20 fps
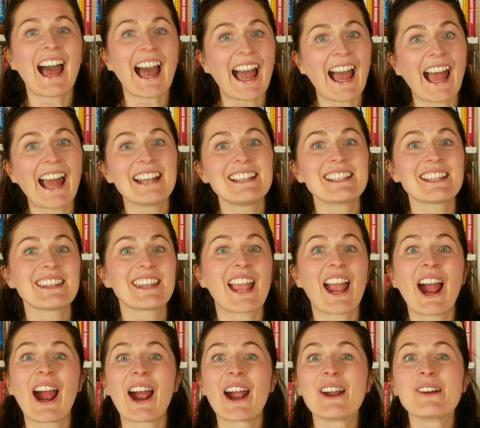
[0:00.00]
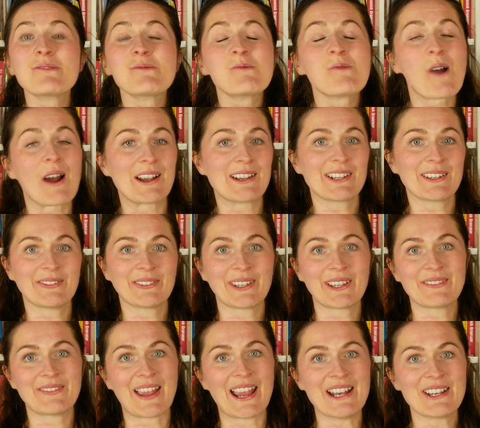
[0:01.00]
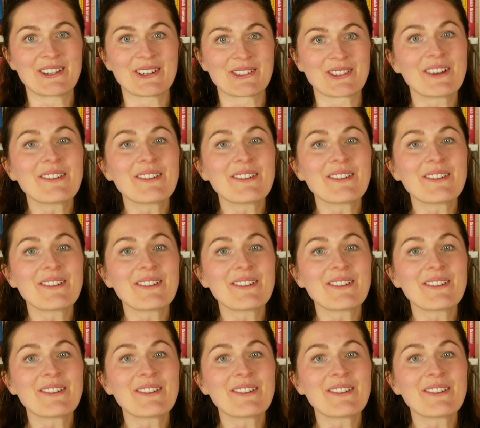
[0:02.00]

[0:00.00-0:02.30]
and they are wonderful adventures